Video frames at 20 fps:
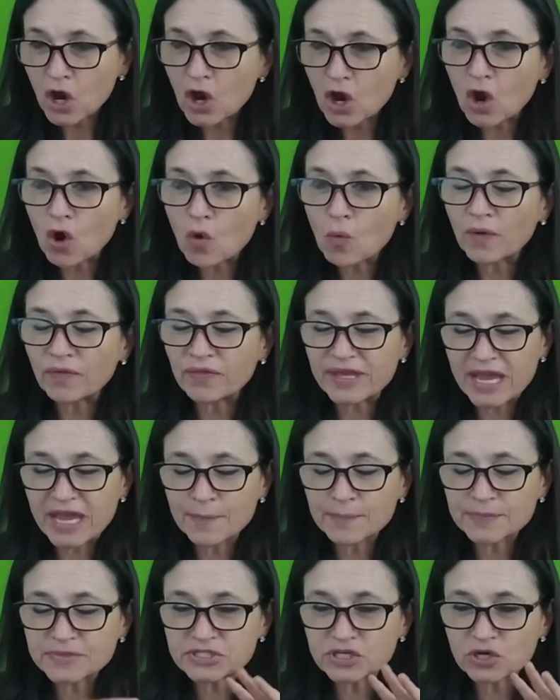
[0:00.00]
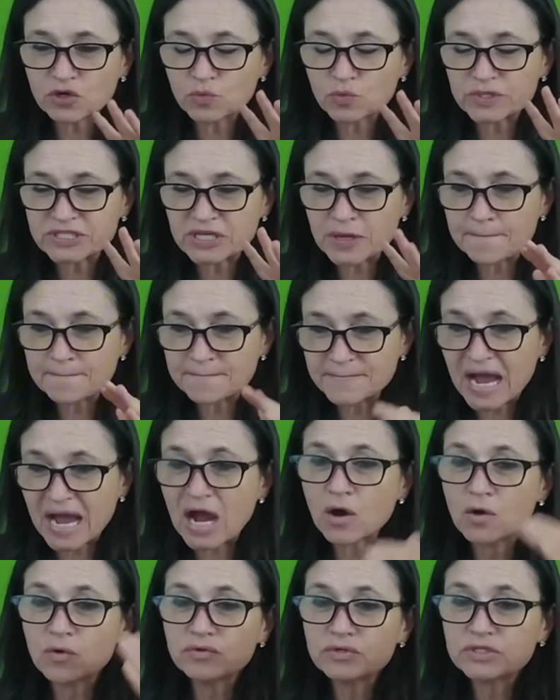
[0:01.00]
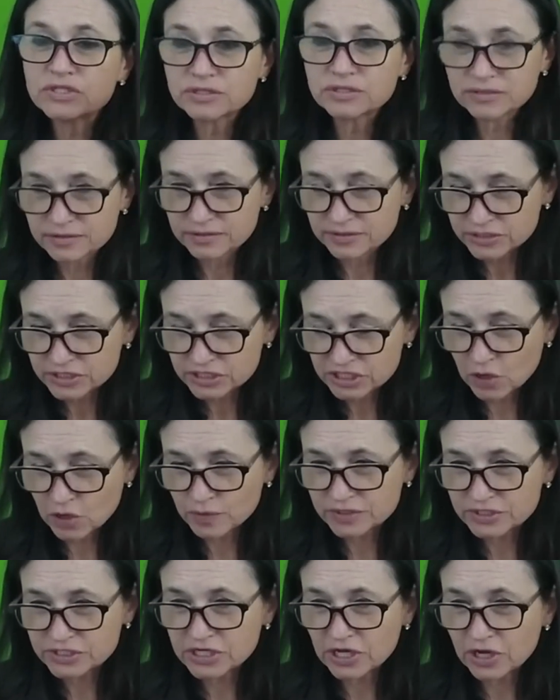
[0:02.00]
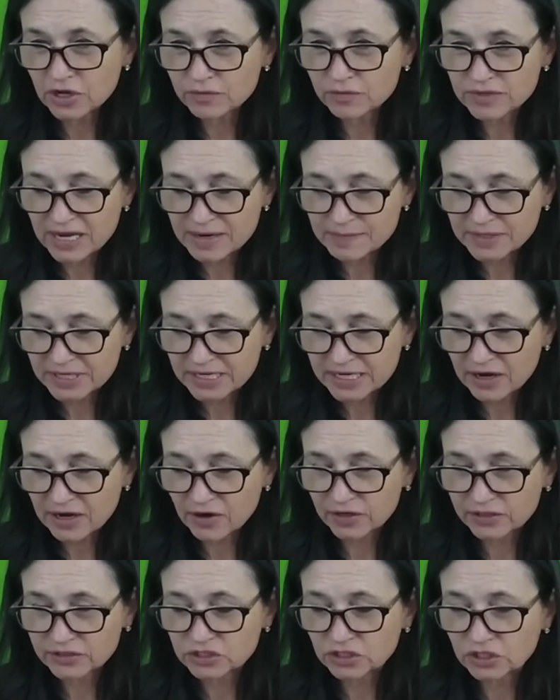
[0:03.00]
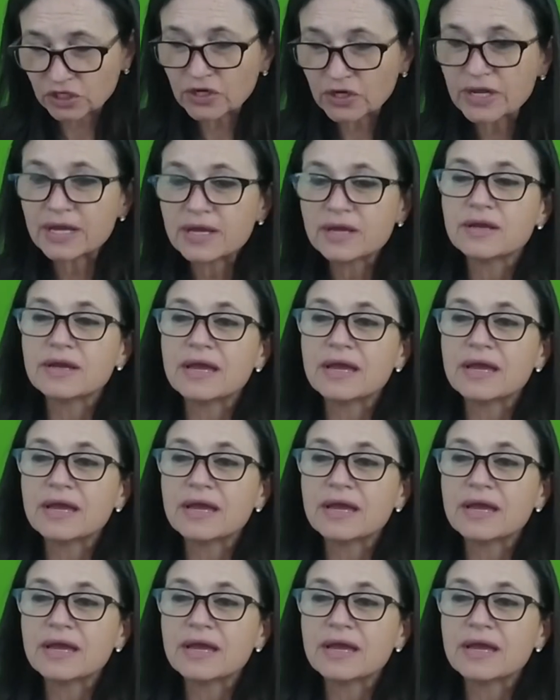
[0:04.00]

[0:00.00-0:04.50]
the episode was about so-and-so, name the character,